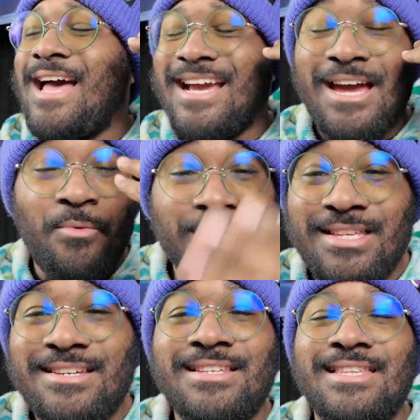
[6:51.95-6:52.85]
I got
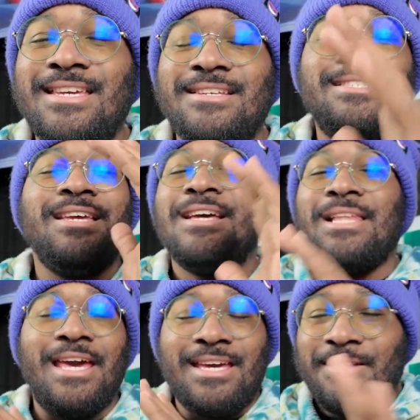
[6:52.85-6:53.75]
really good leads,
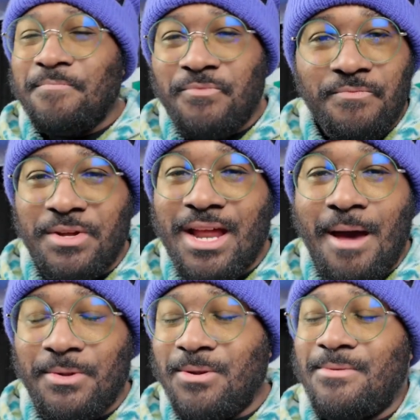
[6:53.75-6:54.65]
like
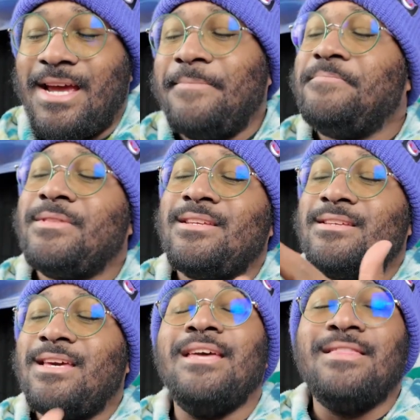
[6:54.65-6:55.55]
phenomenal, right?
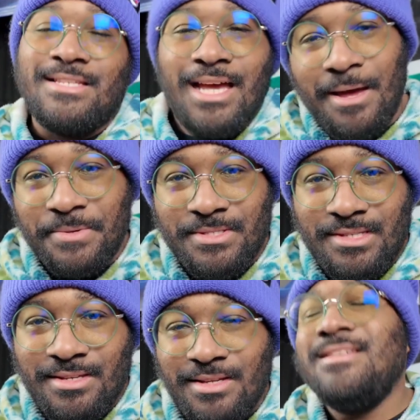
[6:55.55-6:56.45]
And this happens.